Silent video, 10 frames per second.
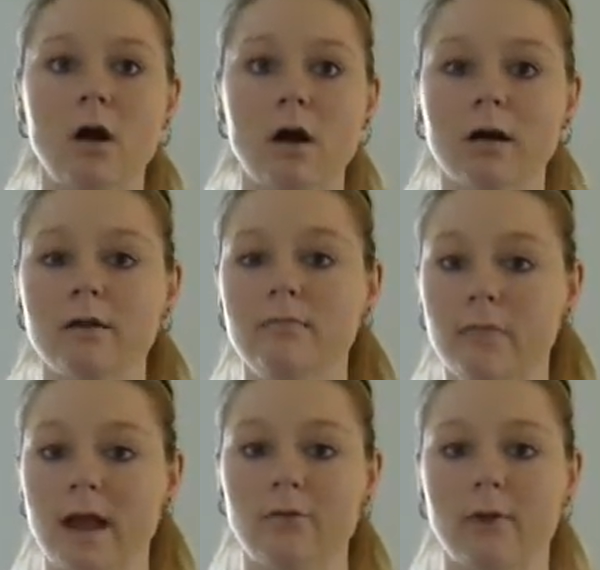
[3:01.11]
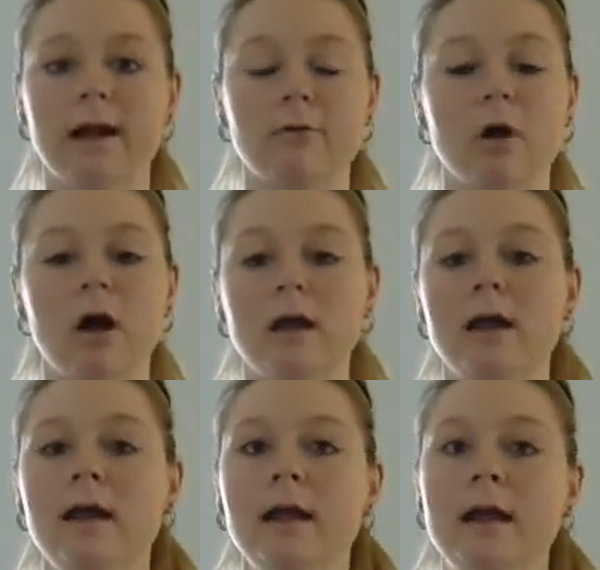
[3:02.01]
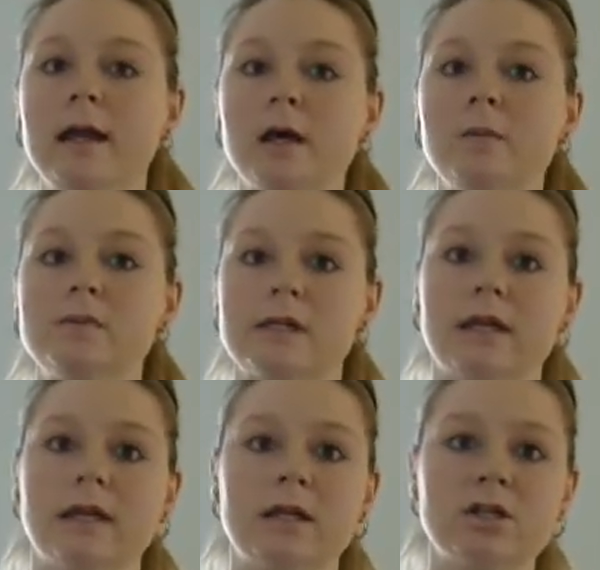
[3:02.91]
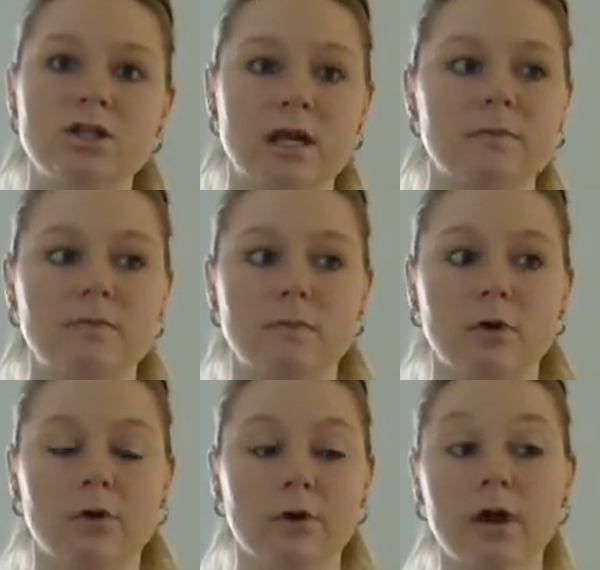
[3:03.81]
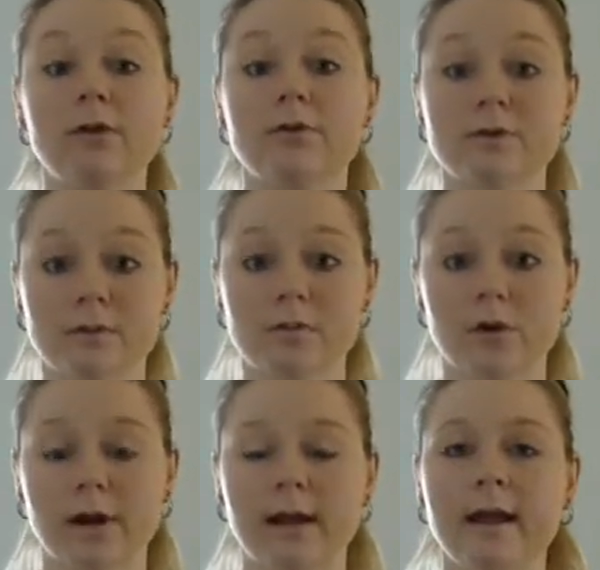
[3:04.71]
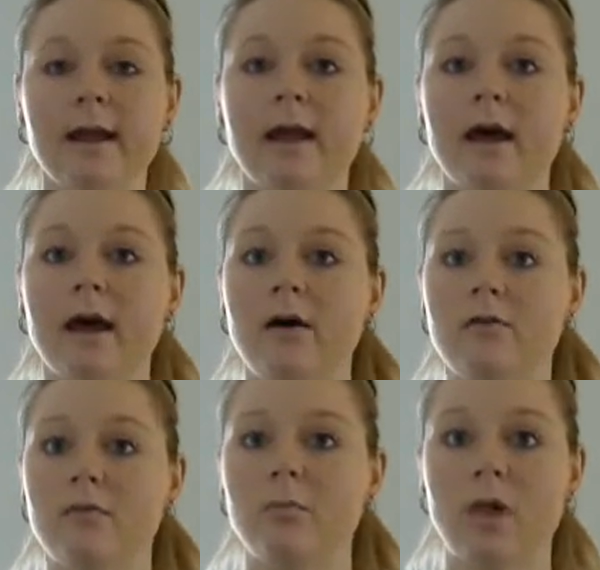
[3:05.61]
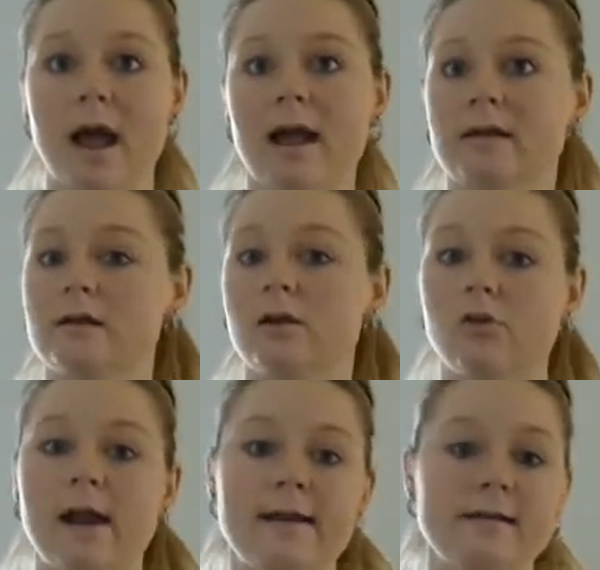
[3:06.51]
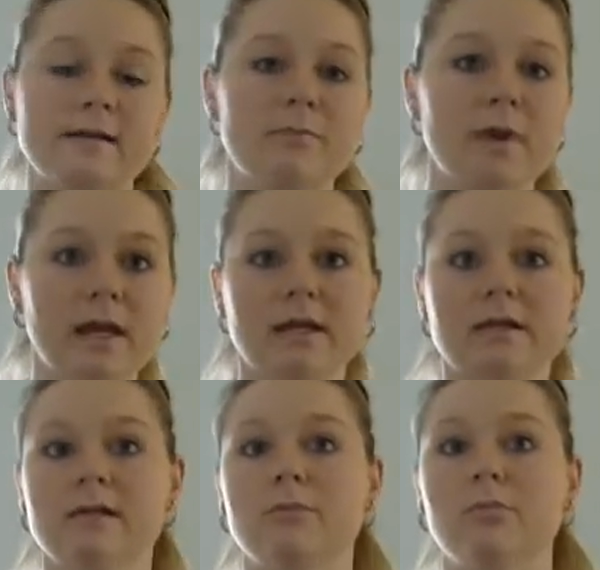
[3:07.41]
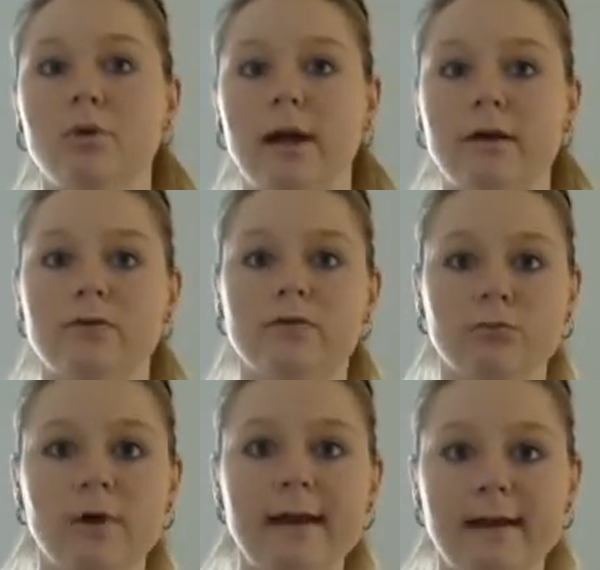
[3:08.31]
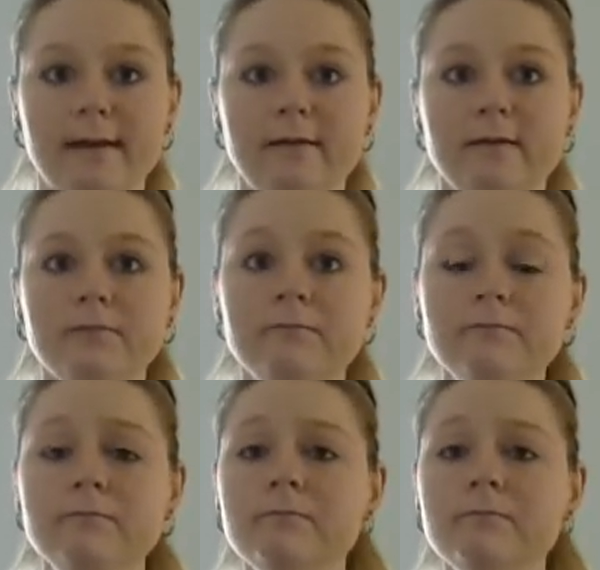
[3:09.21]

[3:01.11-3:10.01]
rock, that granite rock, comes in shape or colors, I'm sorry, of blacks and grays and pinks and browns and reds.